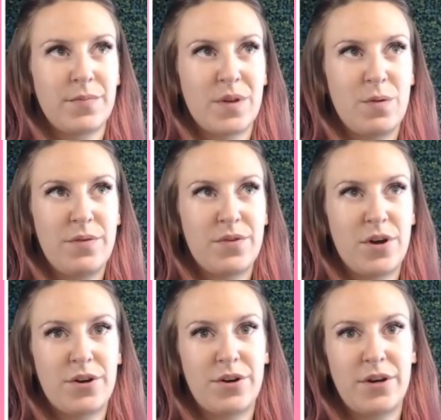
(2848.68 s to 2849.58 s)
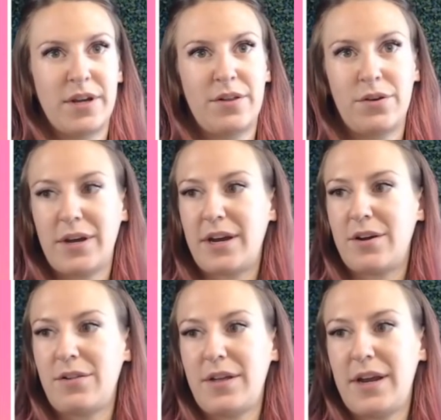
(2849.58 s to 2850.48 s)
We've got her yellow
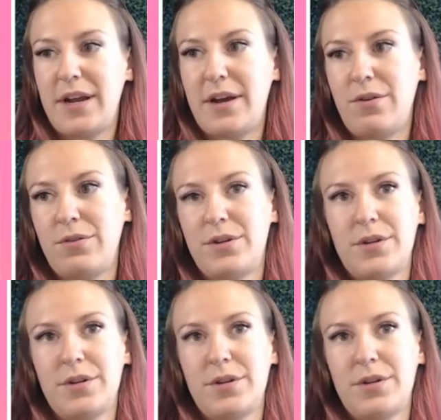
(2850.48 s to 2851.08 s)
hair laid out.